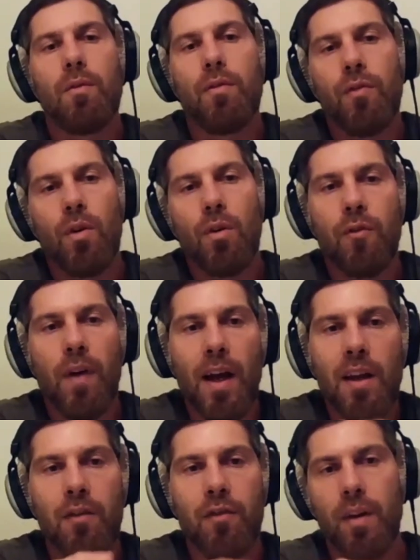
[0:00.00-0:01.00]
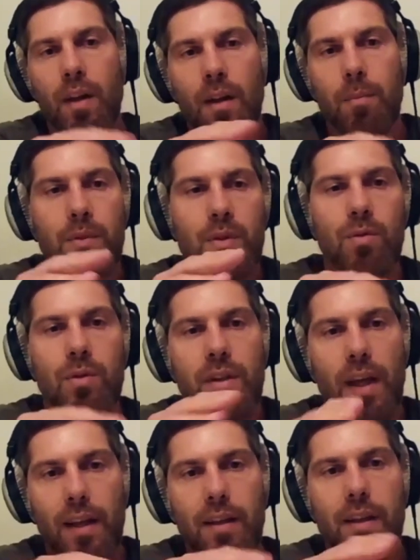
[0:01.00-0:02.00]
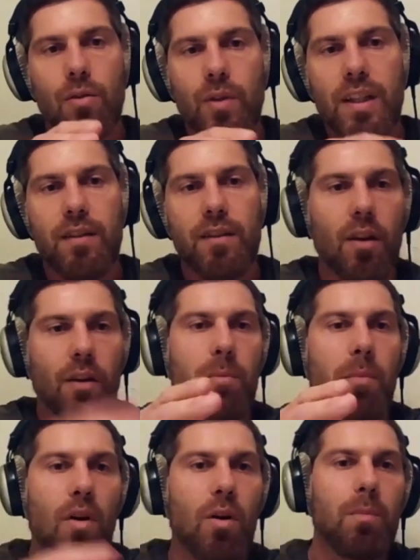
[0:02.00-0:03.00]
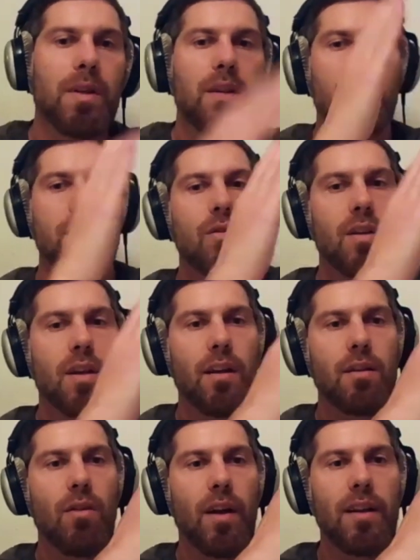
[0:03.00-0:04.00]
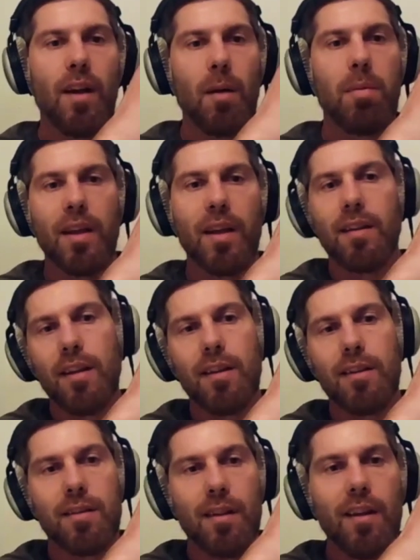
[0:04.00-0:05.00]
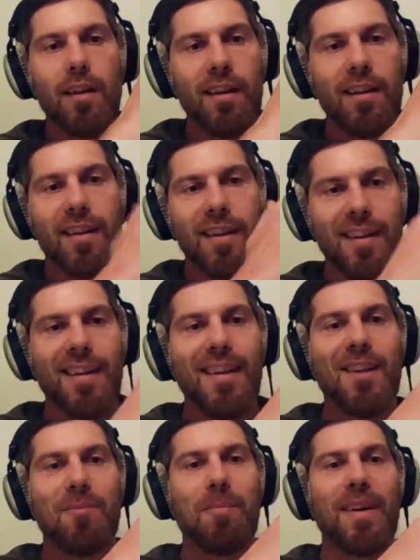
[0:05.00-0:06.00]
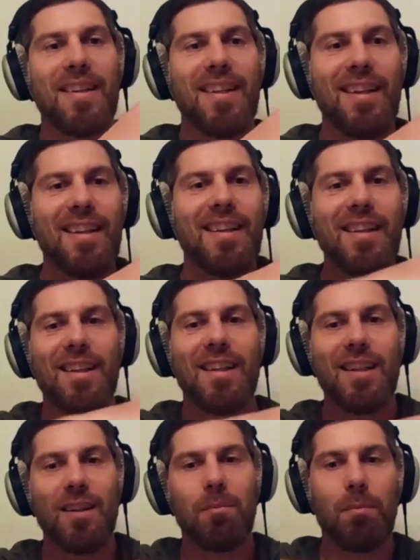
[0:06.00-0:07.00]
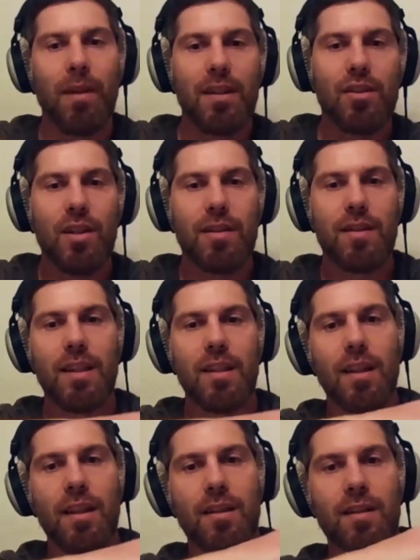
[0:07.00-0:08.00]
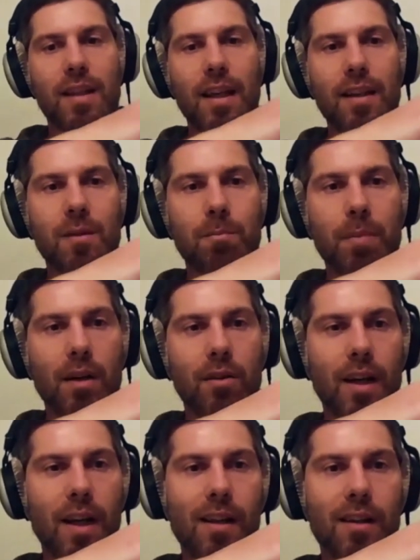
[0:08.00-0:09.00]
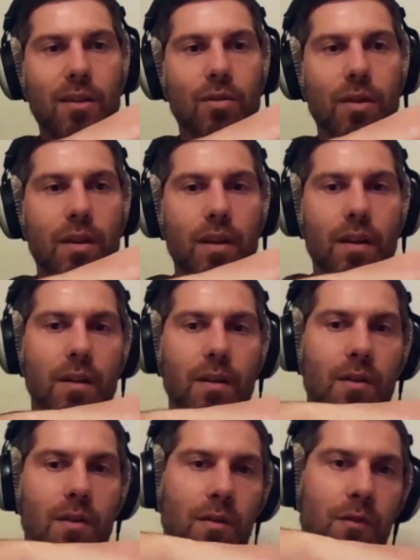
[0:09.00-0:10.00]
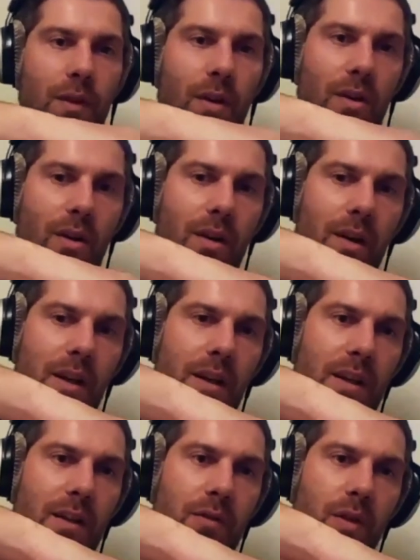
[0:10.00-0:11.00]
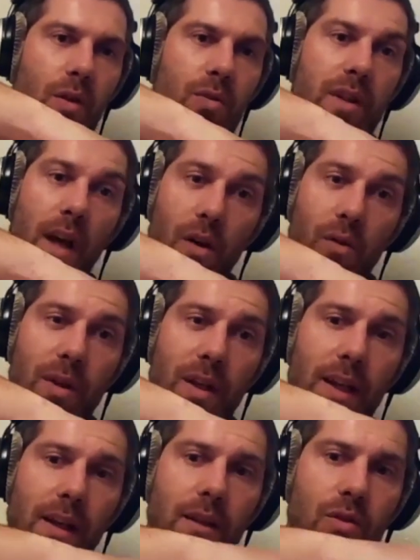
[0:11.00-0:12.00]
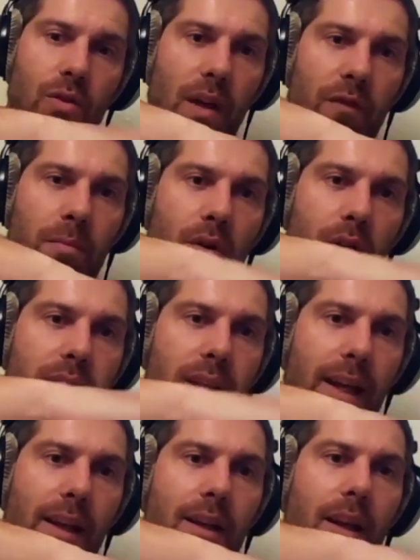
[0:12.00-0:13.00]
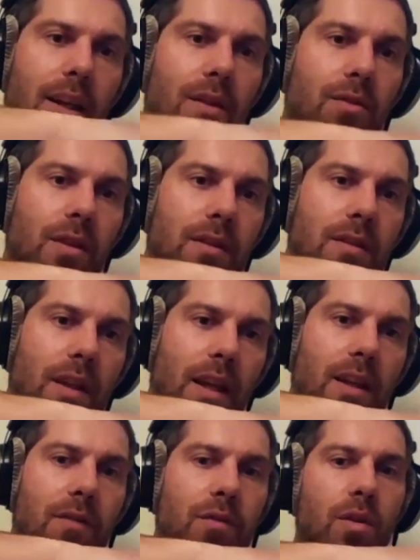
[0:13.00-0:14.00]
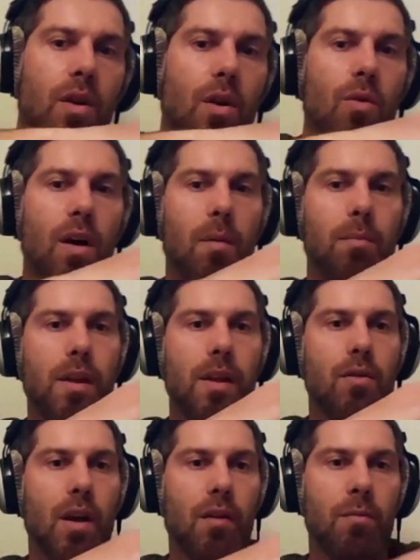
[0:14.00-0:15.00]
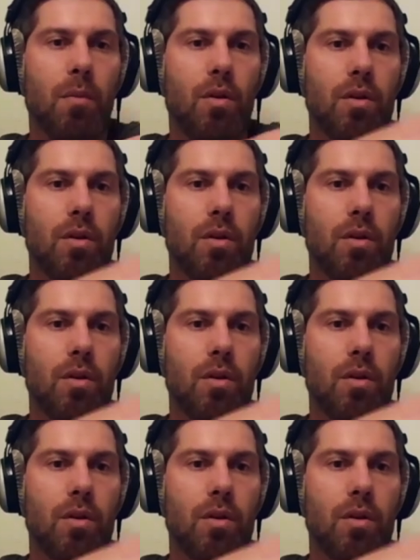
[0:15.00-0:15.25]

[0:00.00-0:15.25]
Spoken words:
for 5 up to 10 degrees, not more, because you can't ride up like this. But just it stays parallel to the floor. If you go downhill, you have more tail clearance. And if you go uphill, you have more